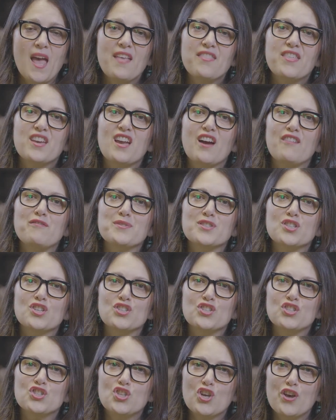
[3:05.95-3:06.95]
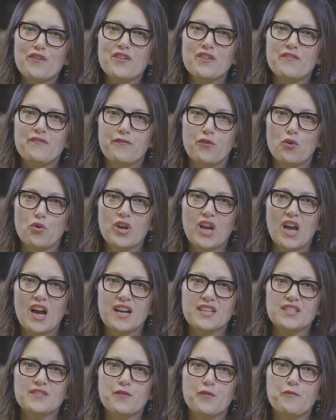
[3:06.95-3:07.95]
The government's conservative
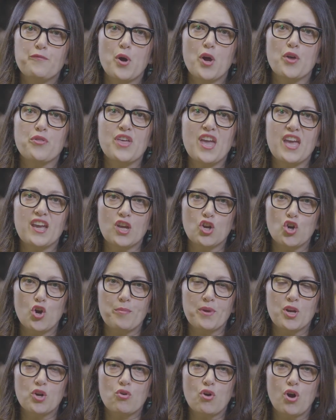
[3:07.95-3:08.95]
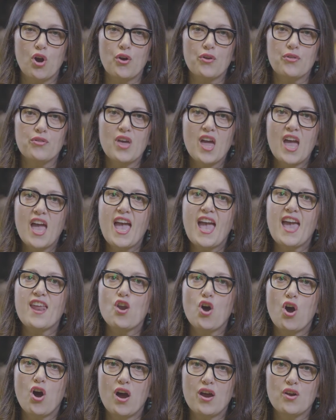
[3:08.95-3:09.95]
forecast for both economic growth and
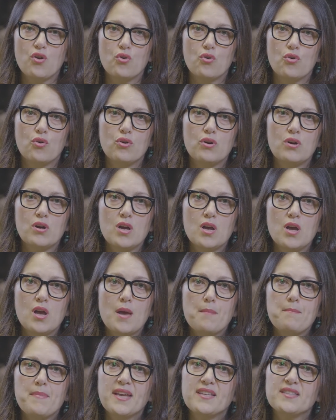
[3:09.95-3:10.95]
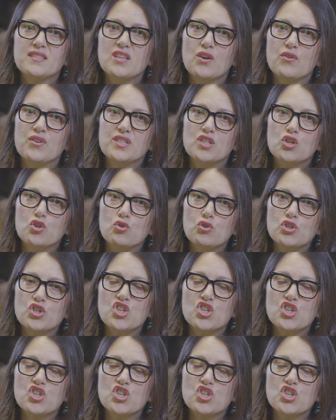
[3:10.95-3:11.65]
iron ore means there is a good